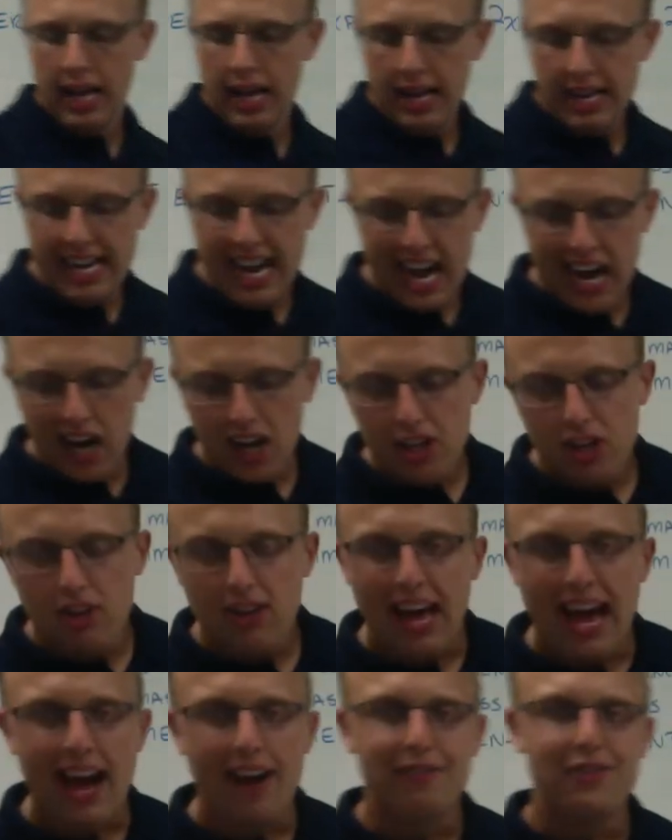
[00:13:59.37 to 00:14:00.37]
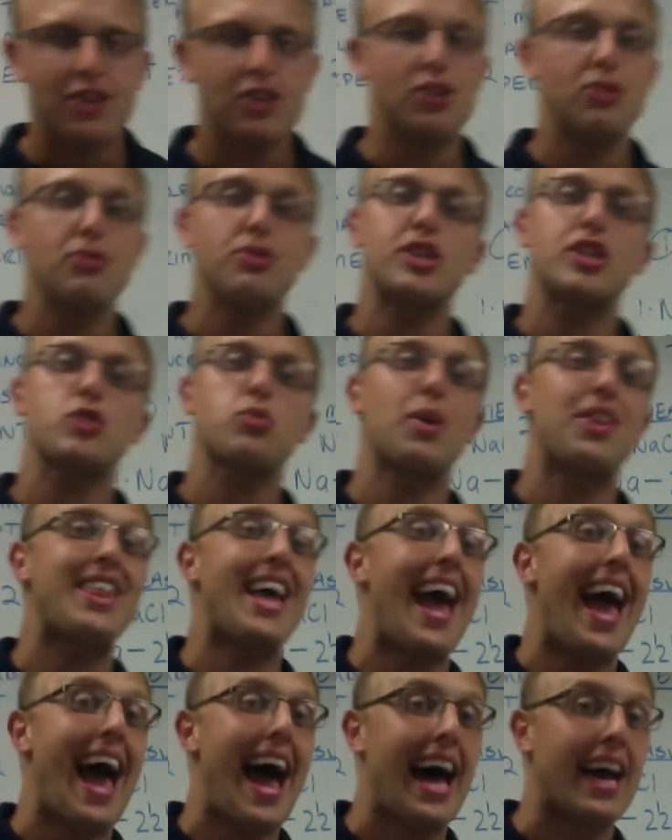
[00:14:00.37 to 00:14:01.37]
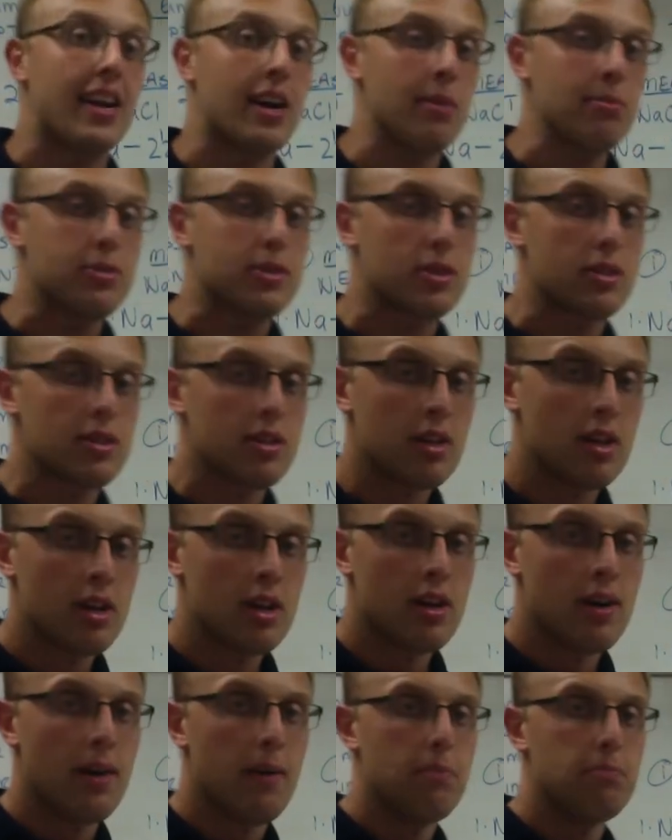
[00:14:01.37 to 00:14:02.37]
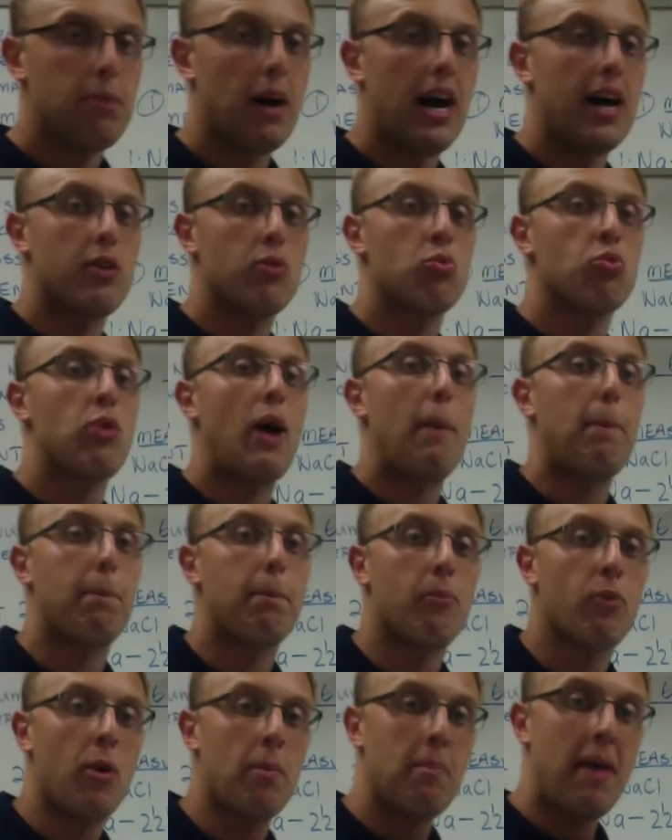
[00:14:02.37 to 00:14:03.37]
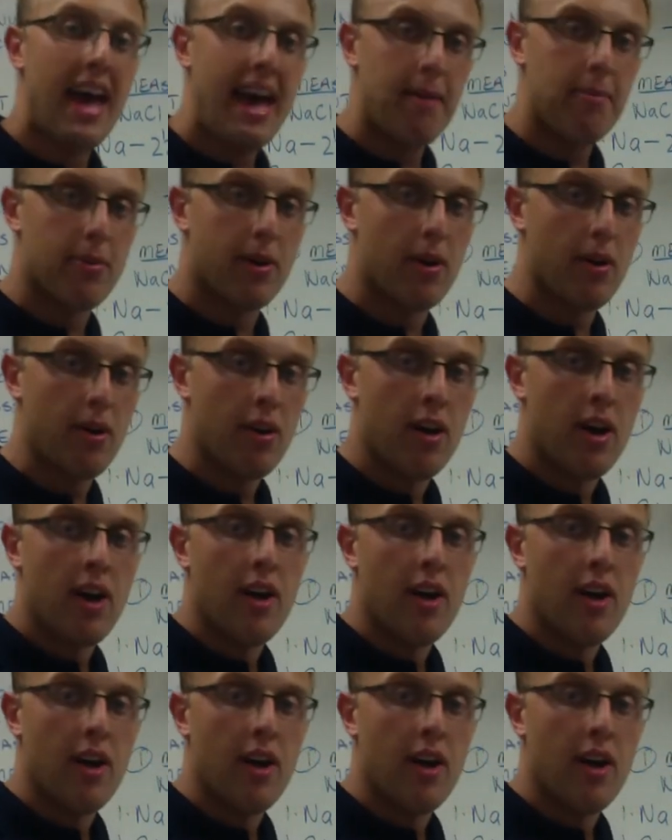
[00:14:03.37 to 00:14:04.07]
Now, you'll have to do this with atoms, but remember